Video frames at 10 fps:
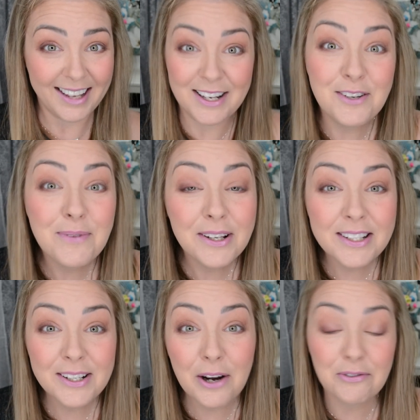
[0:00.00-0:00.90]
And you'd be good
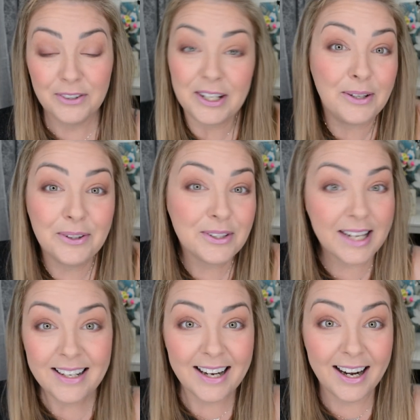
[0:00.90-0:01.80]
to go for a cute little
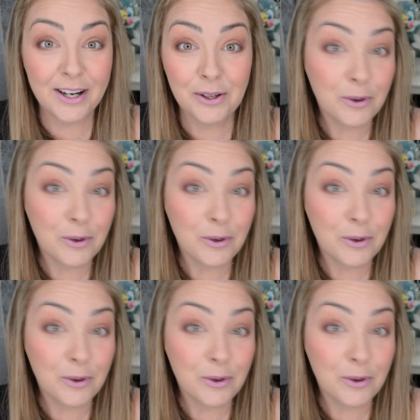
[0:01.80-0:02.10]
date night at your